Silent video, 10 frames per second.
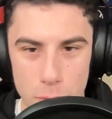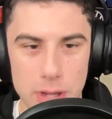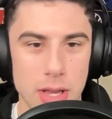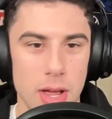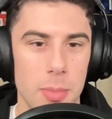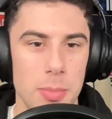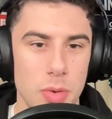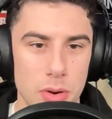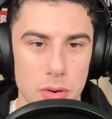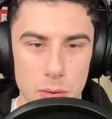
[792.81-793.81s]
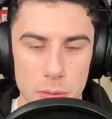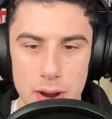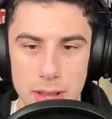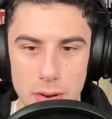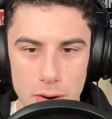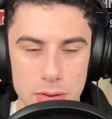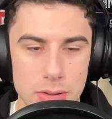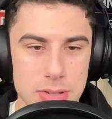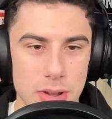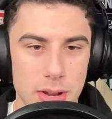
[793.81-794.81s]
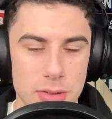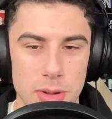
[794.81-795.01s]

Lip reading: clubs or writing articles on it.